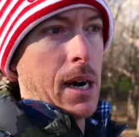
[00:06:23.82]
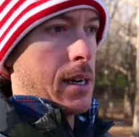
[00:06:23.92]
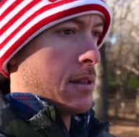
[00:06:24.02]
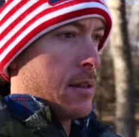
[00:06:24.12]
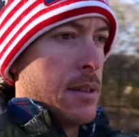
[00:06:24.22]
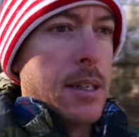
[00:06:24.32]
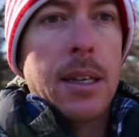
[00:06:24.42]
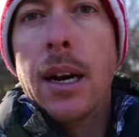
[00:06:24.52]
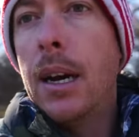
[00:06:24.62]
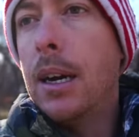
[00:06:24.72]
guys.
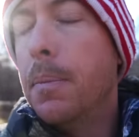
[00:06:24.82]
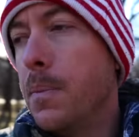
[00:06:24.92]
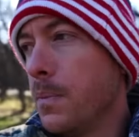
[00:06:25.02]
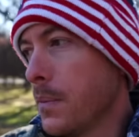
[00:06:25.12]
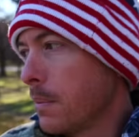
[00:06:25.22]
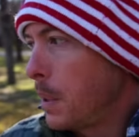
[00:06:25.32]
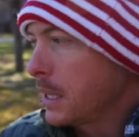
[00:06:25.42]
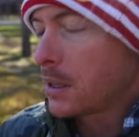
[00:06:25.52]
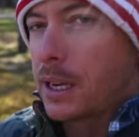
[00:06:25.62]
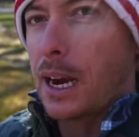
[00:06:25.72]
Um,
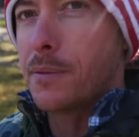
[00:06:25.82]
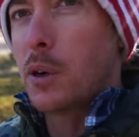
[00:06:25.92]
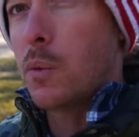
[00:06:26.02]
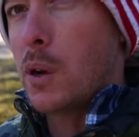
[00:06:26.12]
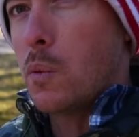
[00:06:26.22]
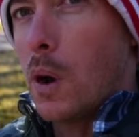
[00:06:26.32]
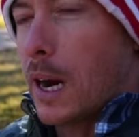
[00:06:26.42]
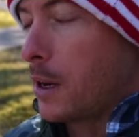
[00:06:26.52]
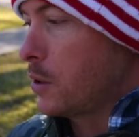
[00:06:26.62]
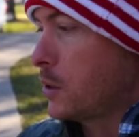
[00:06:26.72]
basically having to run
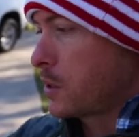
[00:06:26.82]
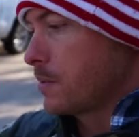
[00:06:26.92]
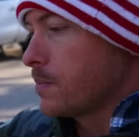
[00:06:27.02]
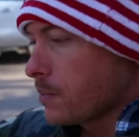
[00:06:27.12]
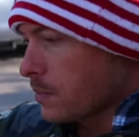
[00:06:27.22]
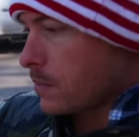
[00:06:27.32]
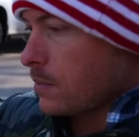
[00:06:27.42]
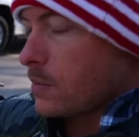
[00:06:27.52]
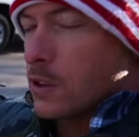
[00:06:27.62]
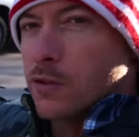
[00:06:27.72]
wires
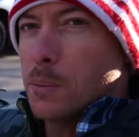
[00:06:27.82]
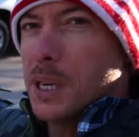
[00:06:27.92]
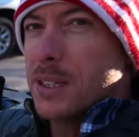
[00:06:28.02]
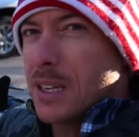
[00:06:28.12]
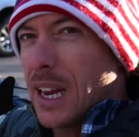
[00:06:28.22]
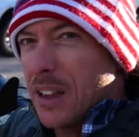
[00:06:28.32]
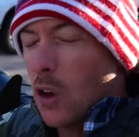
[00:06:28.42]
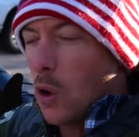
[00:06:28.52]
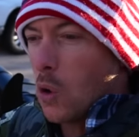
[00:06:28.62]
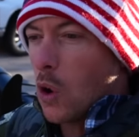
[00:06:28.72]
from inside the
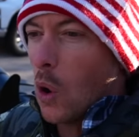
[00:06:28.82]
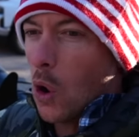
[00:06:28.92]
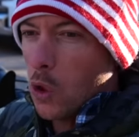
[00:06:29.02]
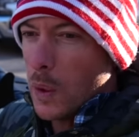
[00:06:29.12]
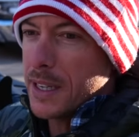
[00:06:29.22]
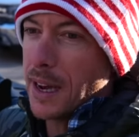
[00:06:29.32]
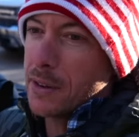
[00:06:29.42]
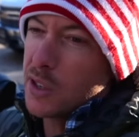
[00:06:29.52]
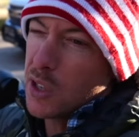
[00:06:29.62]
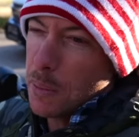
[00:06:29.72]
hull, go all the way
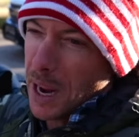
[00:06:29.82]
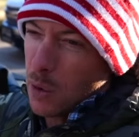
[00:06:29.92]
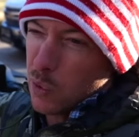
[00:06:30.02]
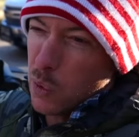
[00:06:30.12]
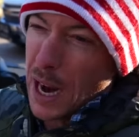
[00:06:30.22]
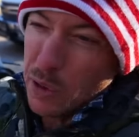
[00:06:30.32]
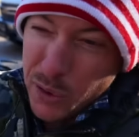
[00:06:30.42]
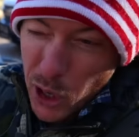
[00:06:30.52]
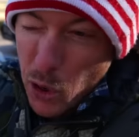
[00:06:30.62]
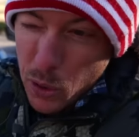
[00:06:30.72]
down and somehow
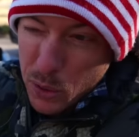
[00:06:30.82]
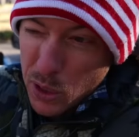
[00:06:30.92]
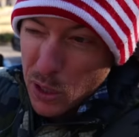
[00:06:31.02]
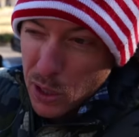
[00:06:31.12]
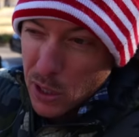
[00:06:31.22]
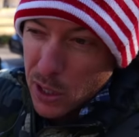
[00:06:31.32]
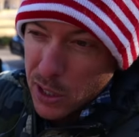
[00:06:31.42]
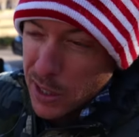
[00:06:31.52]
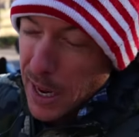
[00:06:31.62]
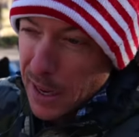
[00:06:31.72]
route those,
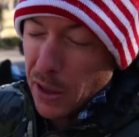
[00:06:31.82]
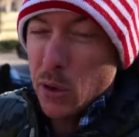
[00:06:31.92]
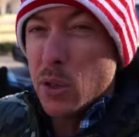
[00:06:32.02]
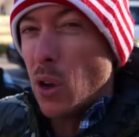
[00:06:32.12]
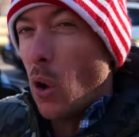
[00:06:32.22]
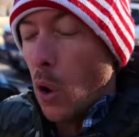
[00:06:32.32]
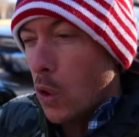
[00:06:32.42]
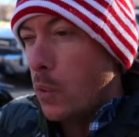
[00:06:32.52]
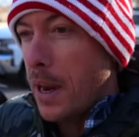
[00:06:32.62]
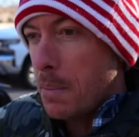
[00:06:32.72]
snake those all
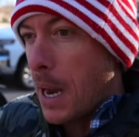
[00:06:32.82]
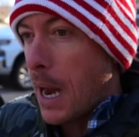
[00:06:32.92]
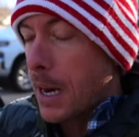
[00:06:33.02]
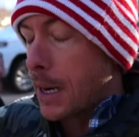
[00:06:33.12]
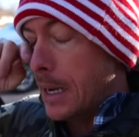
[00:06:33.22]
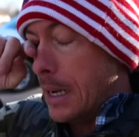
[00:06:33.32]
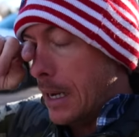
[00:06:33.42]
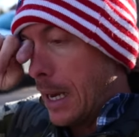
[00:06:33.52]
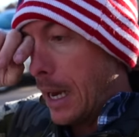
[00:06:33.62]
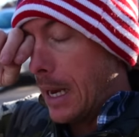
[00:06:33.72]
the way back.
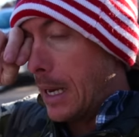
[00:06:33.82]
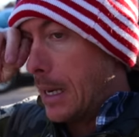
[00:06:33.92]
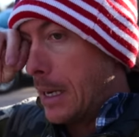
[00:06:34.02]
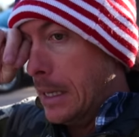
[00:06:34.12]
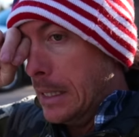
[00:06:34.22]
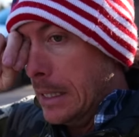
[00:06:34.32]
And